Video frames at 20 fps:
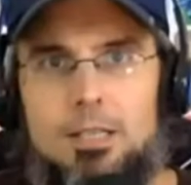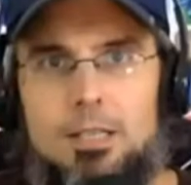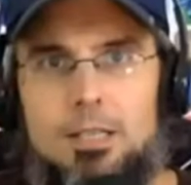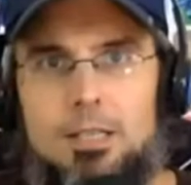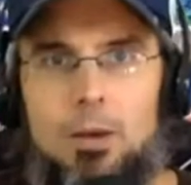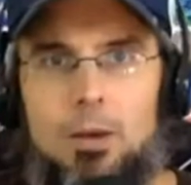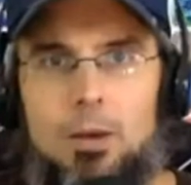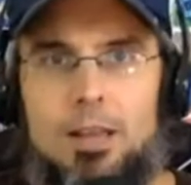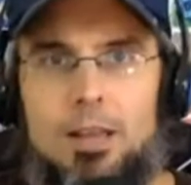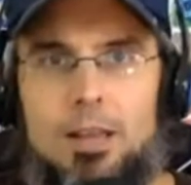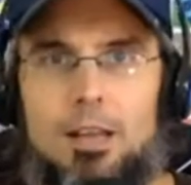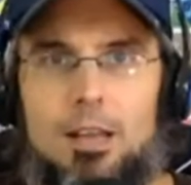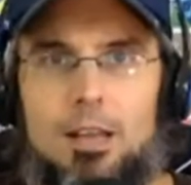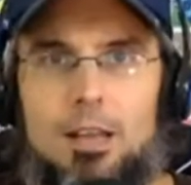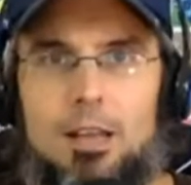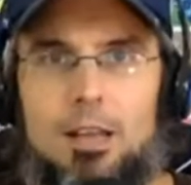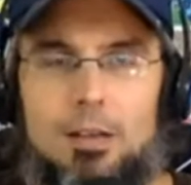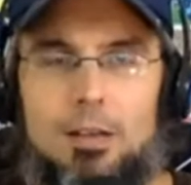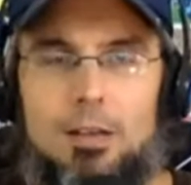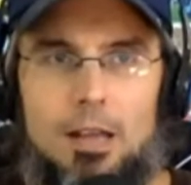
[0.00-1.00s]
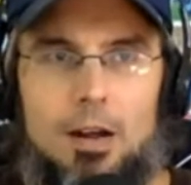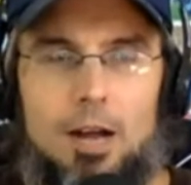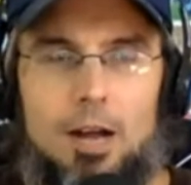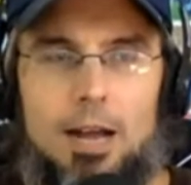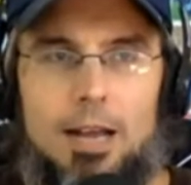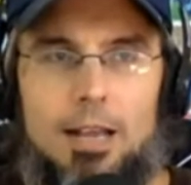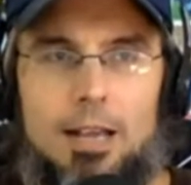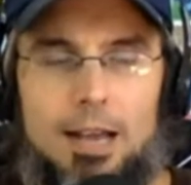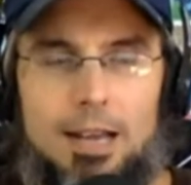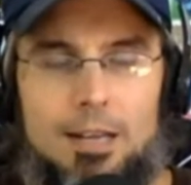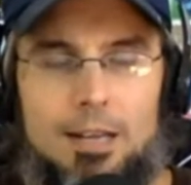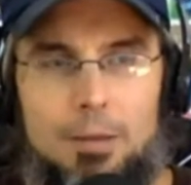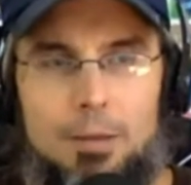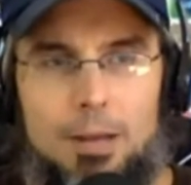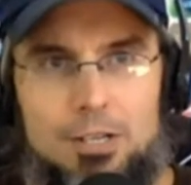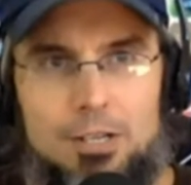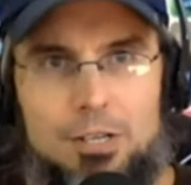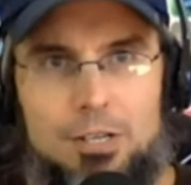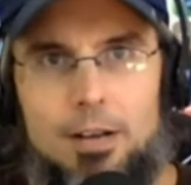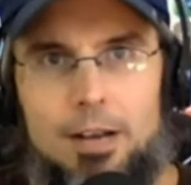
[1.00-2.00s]
Well, and you know, I, I, can
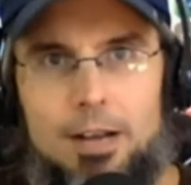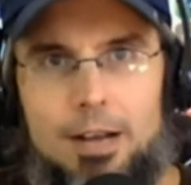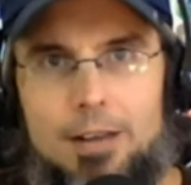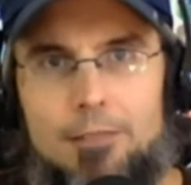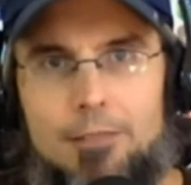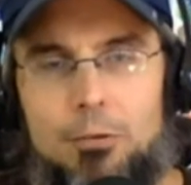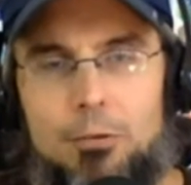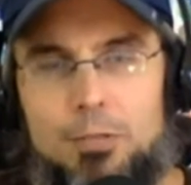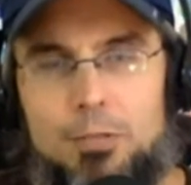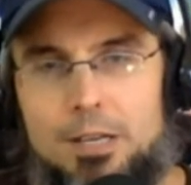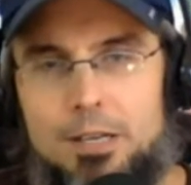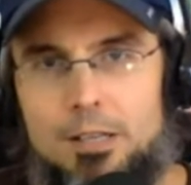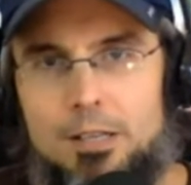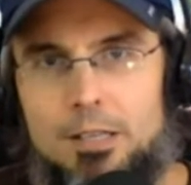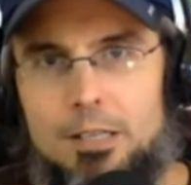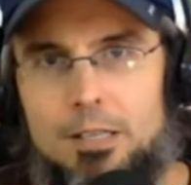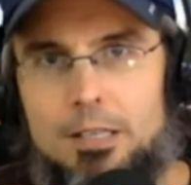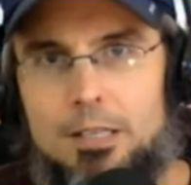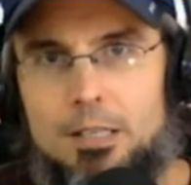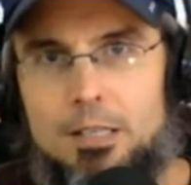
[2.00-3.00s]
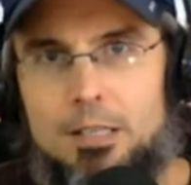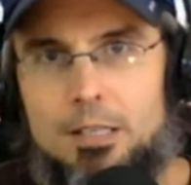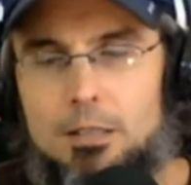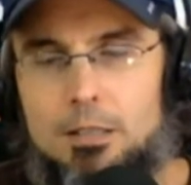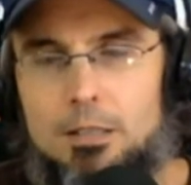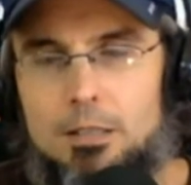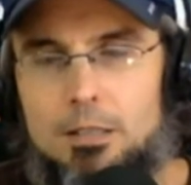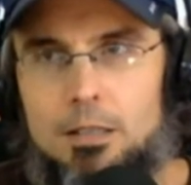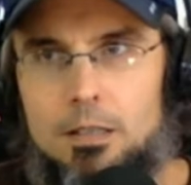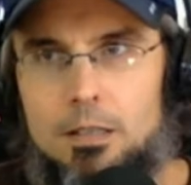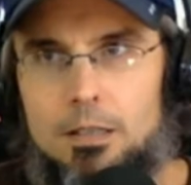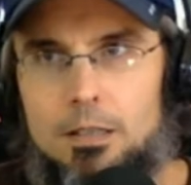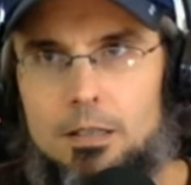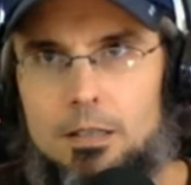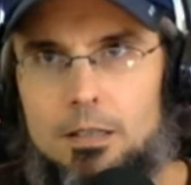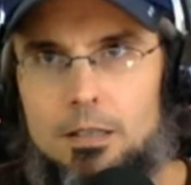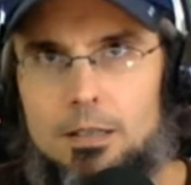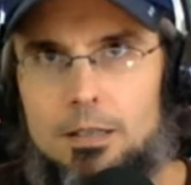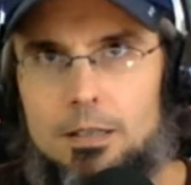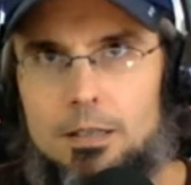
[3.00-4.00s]
imagine on the iPhone side of things,
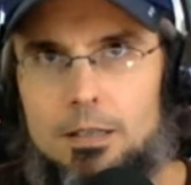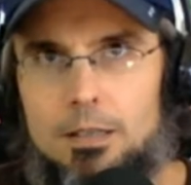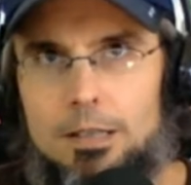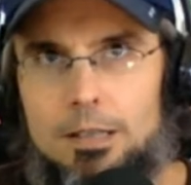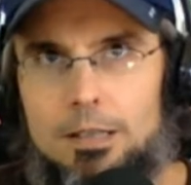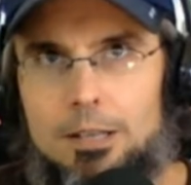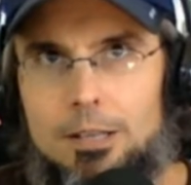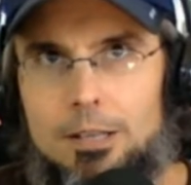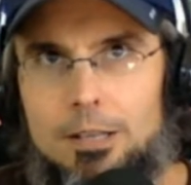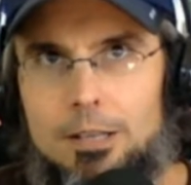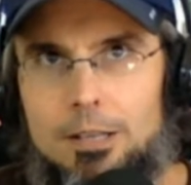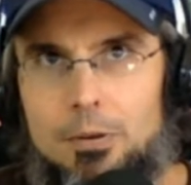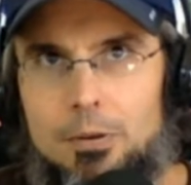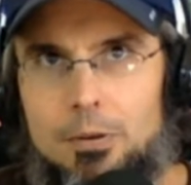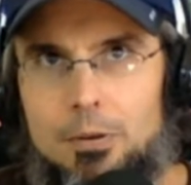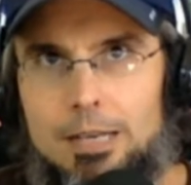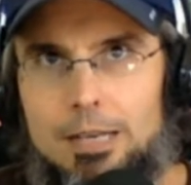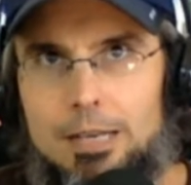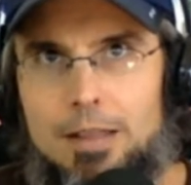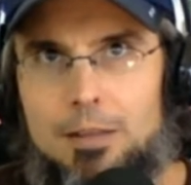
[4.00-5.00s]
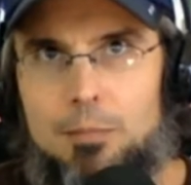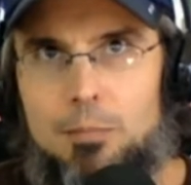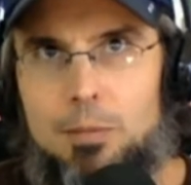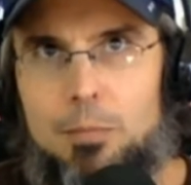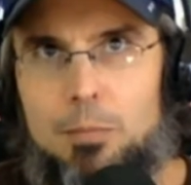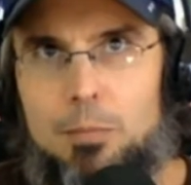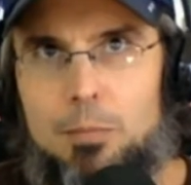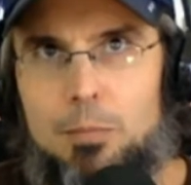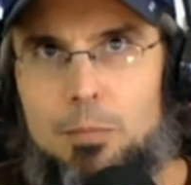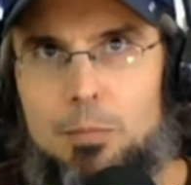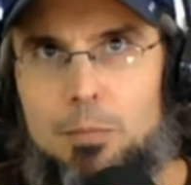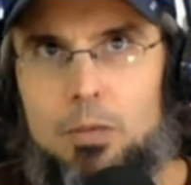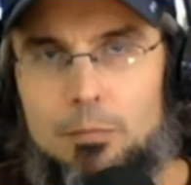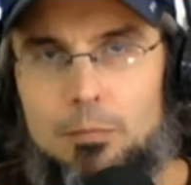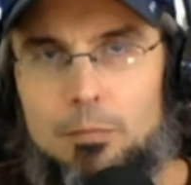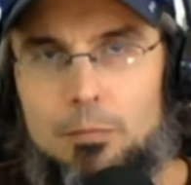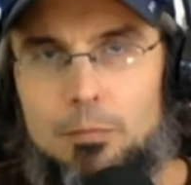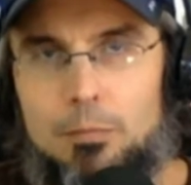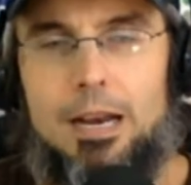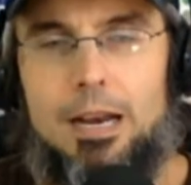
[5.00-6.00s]
you know, now that people can
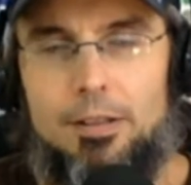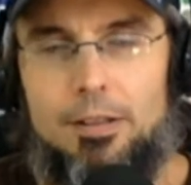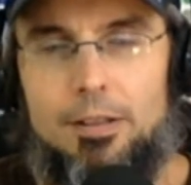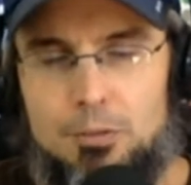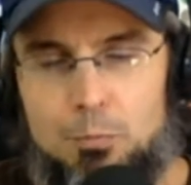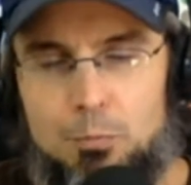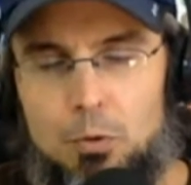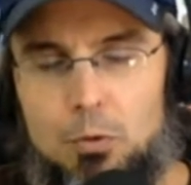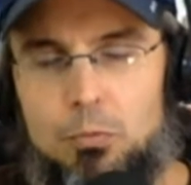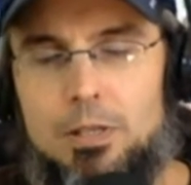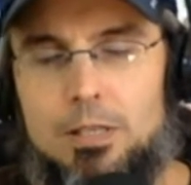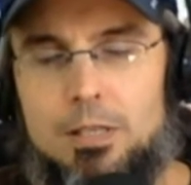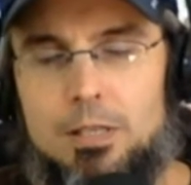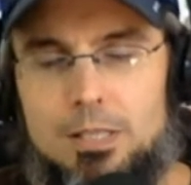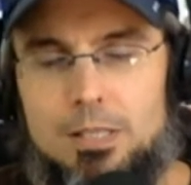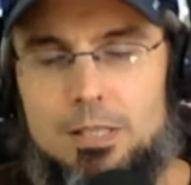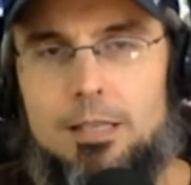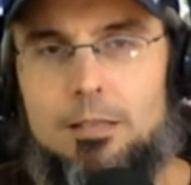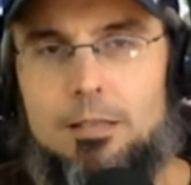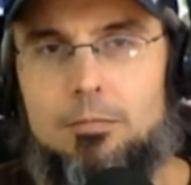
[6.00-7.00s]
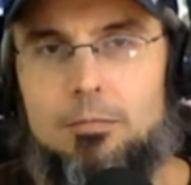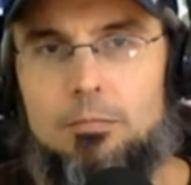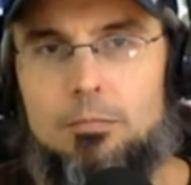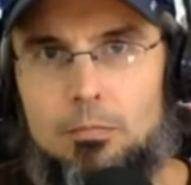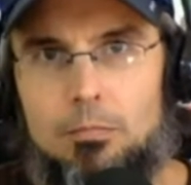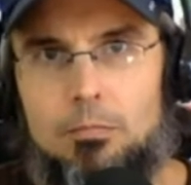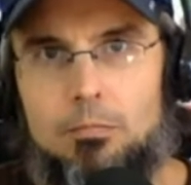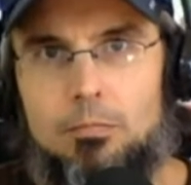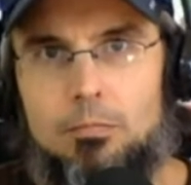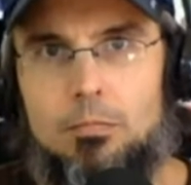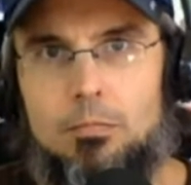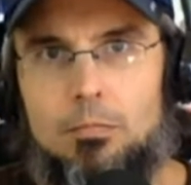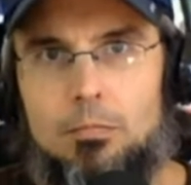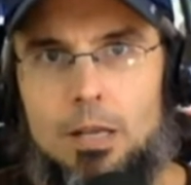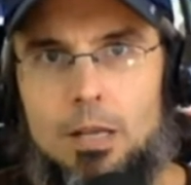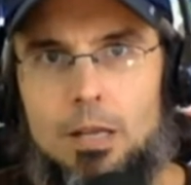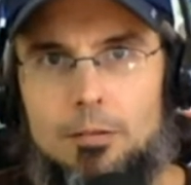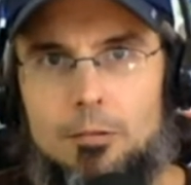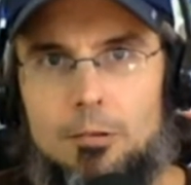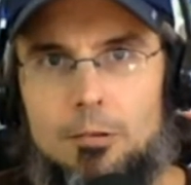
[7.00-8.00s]
now there's more real estate and
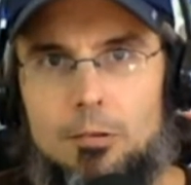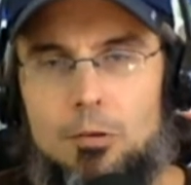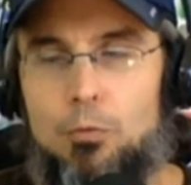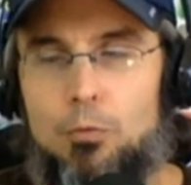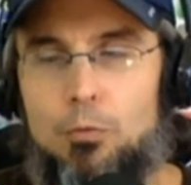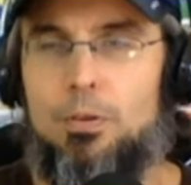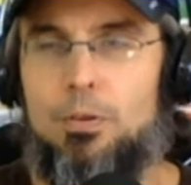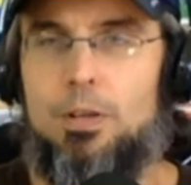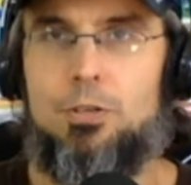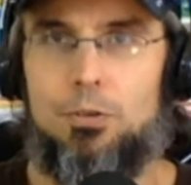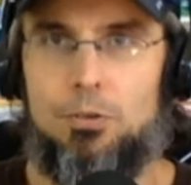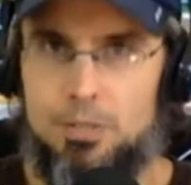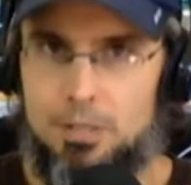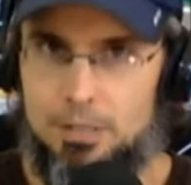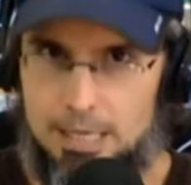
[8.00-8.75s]
and new features in